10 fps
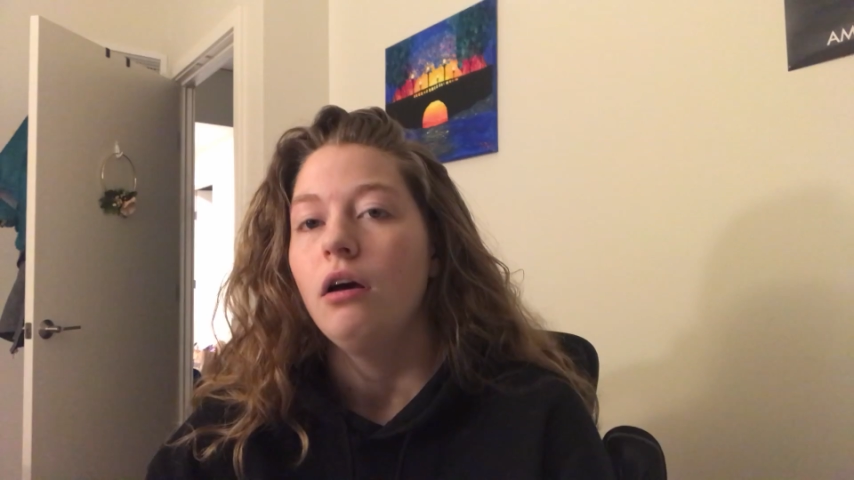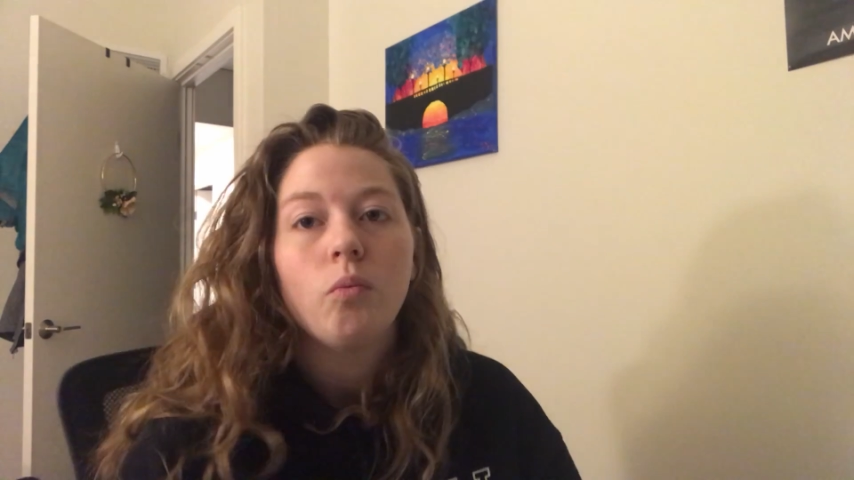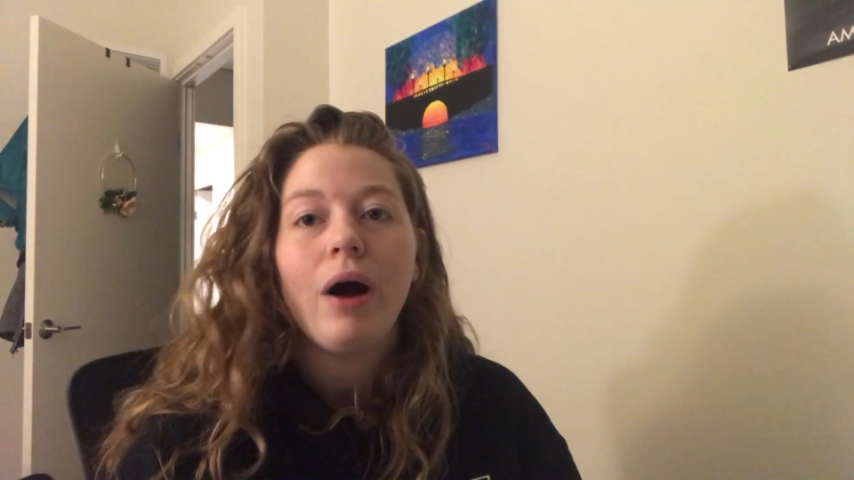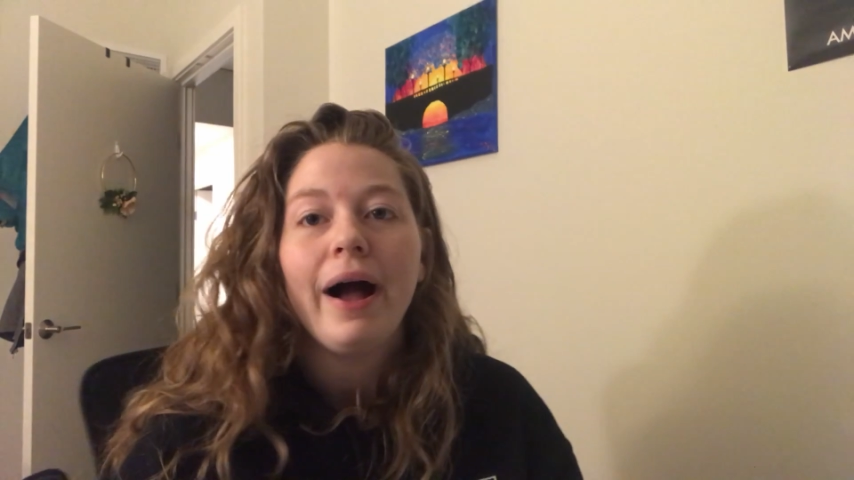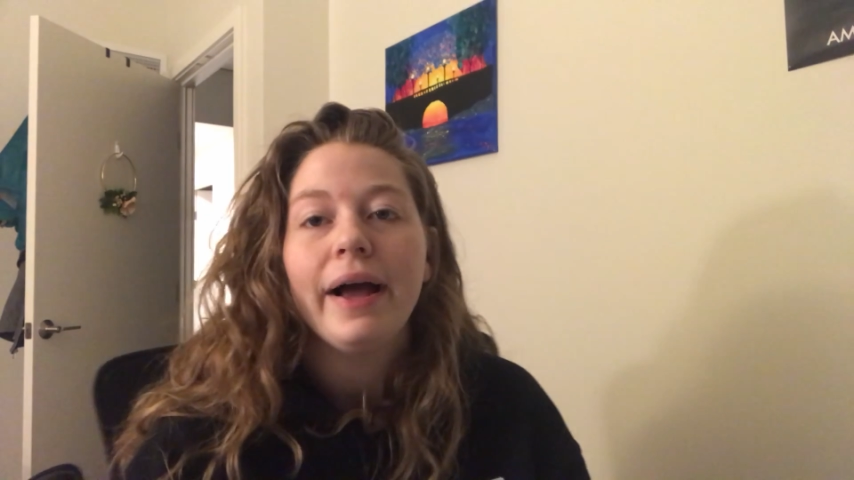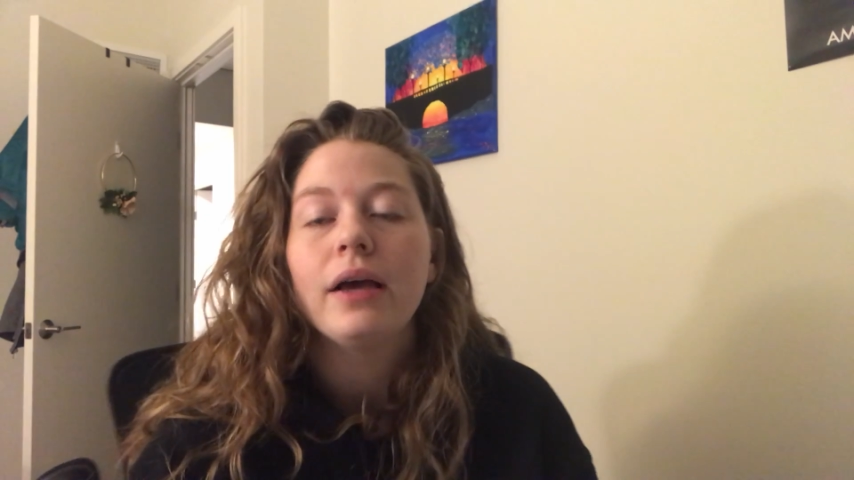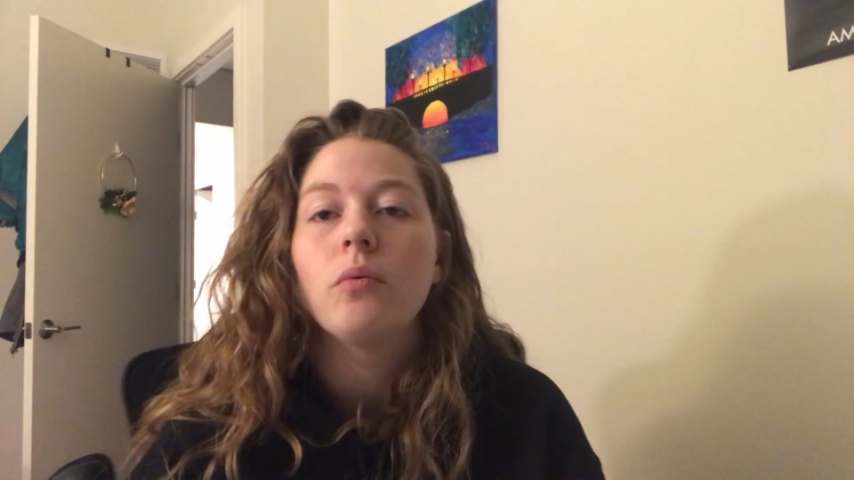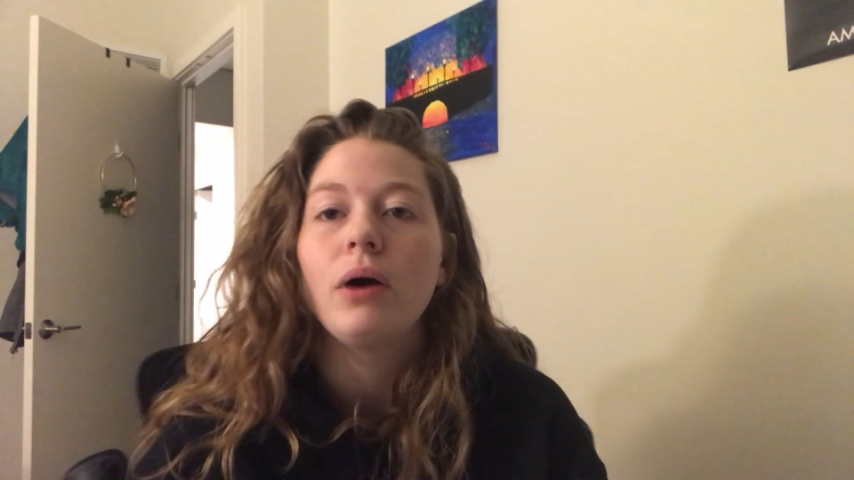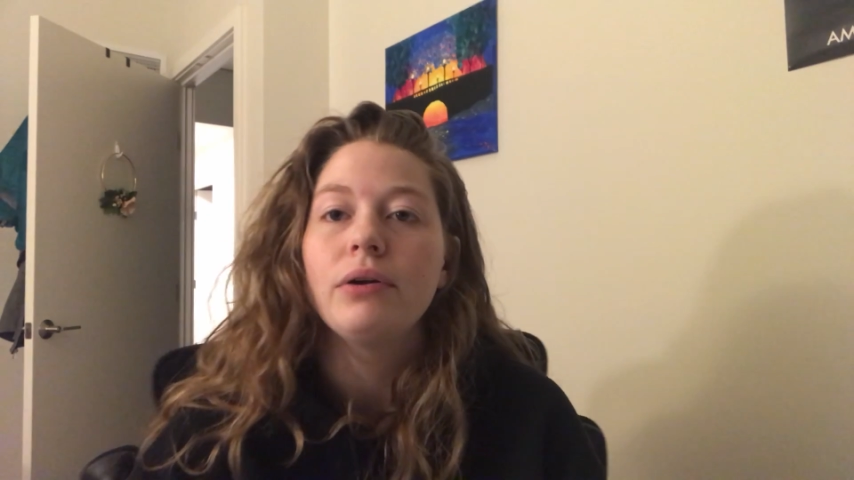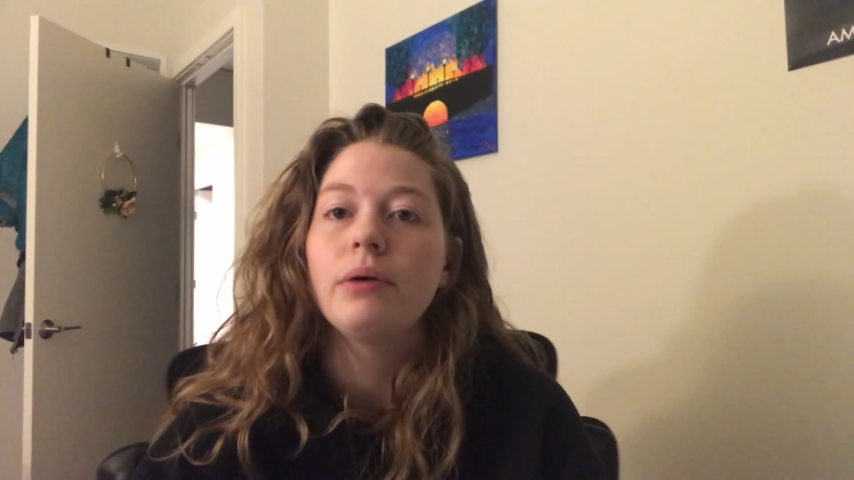Why
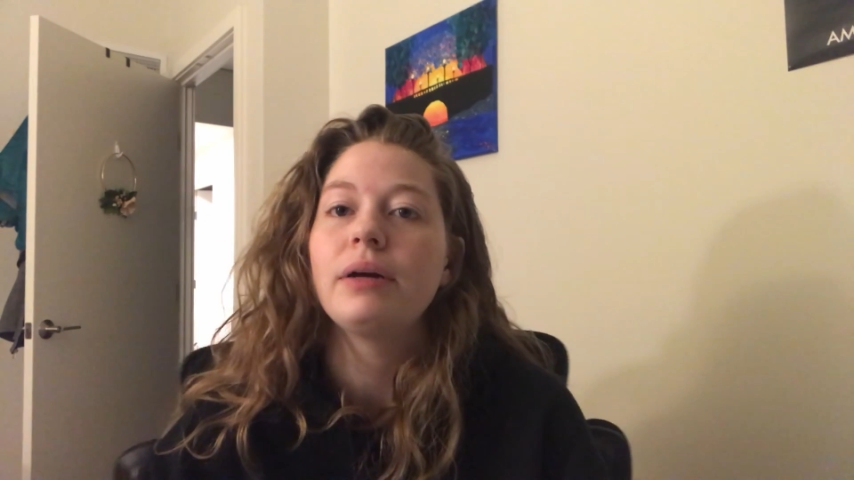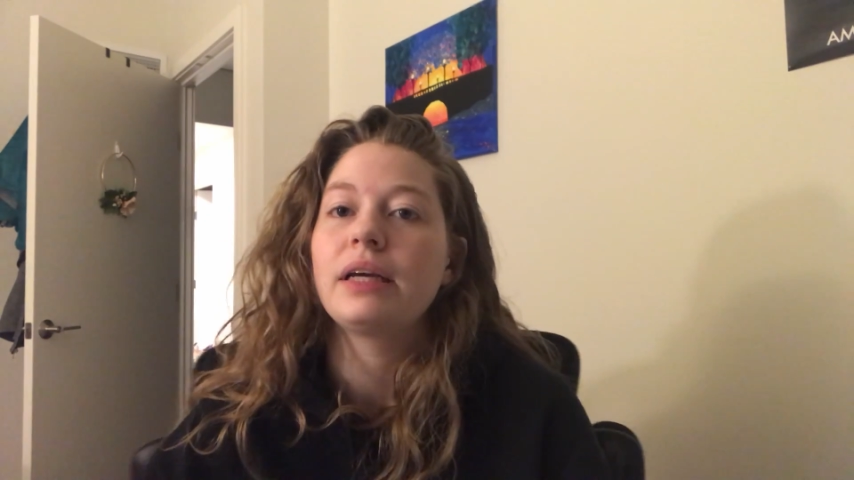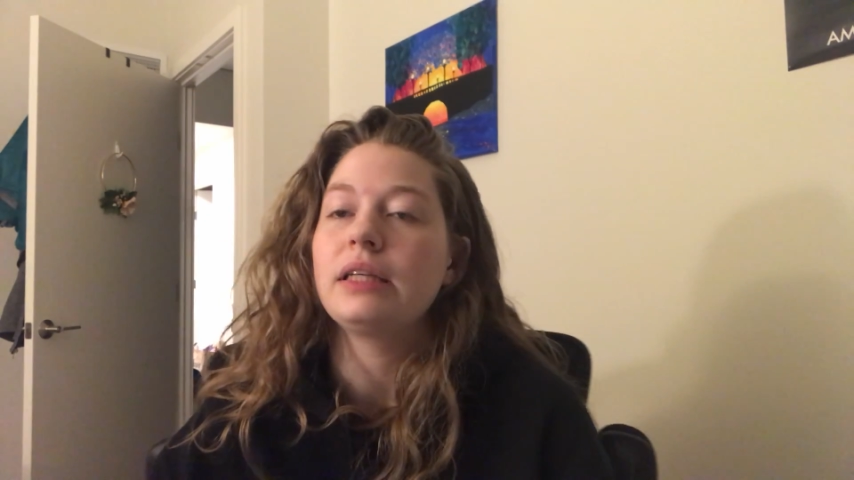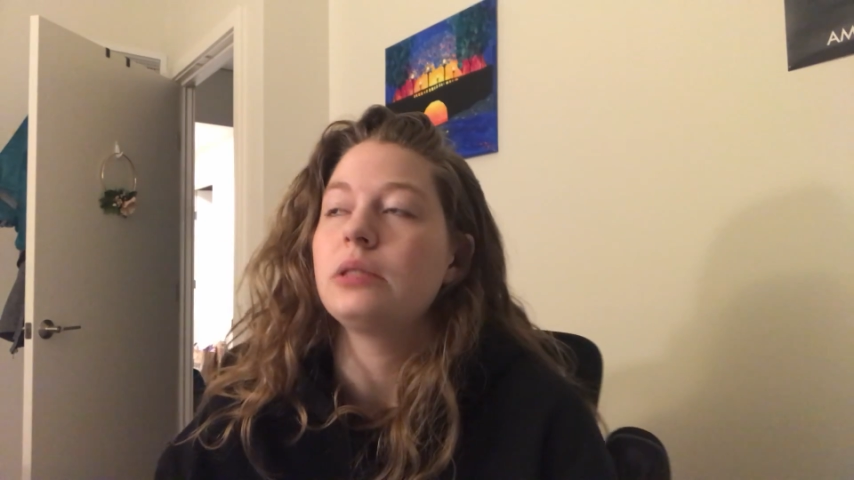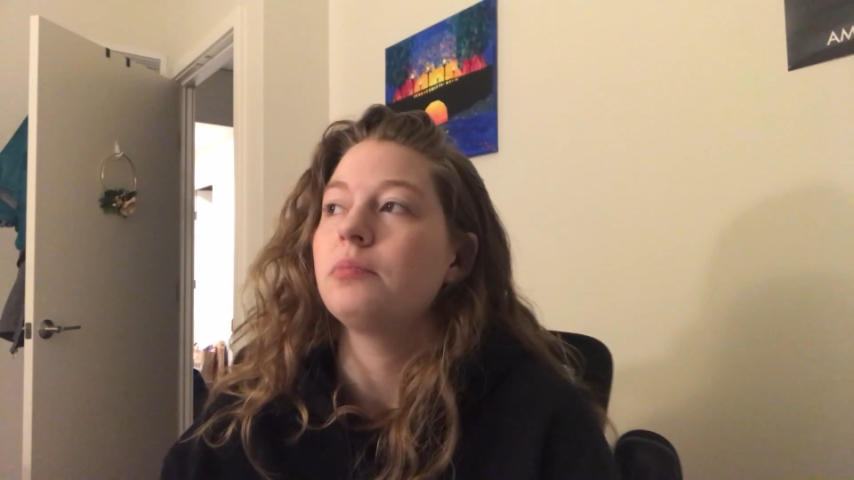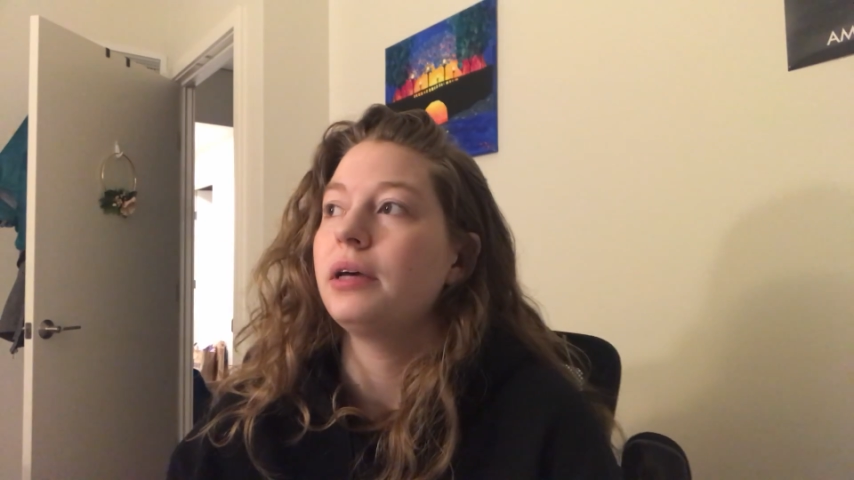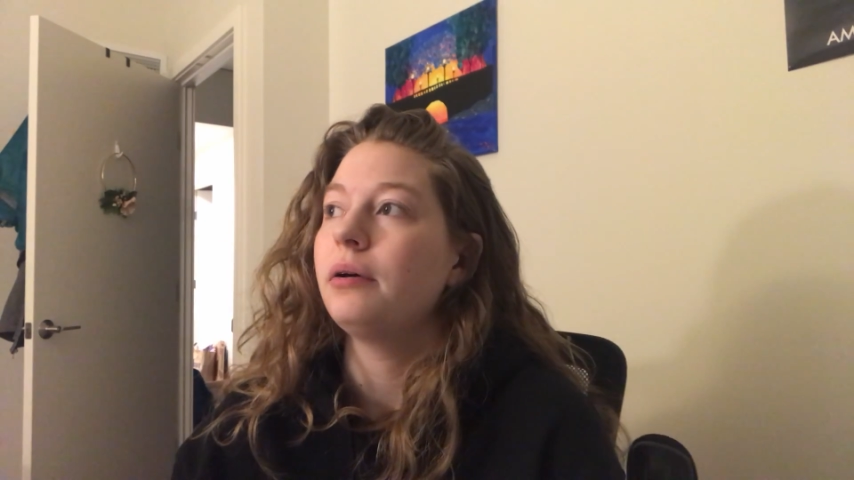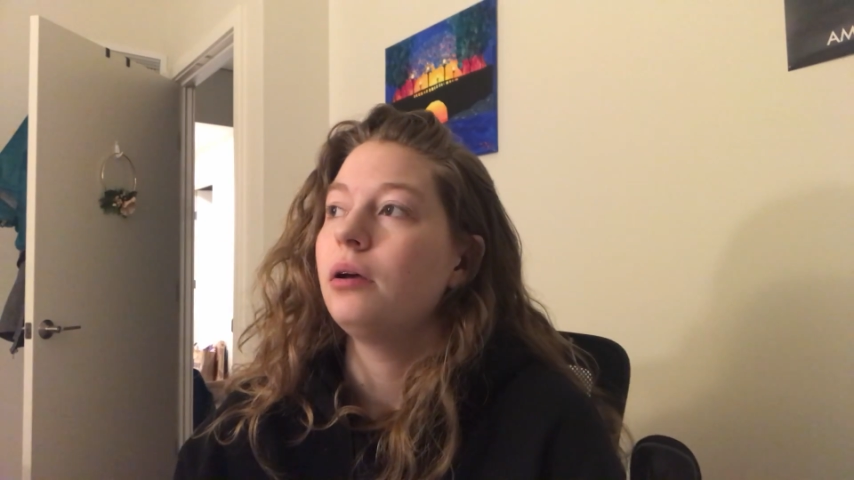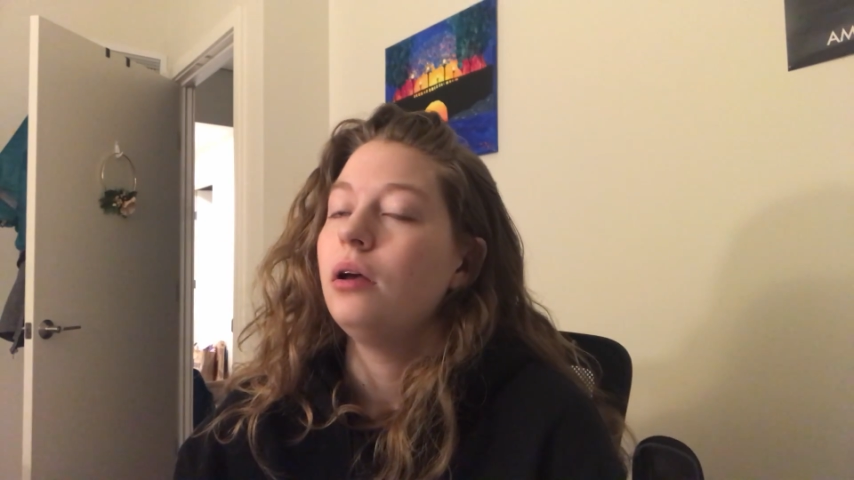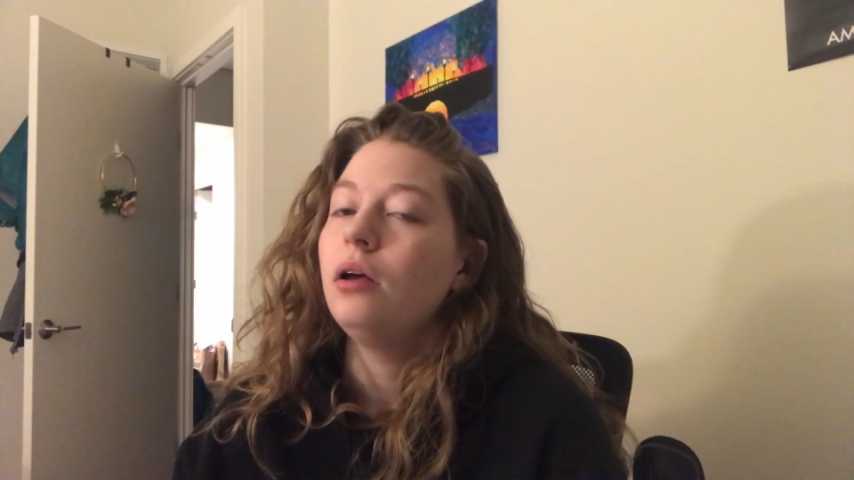do I want to get a split?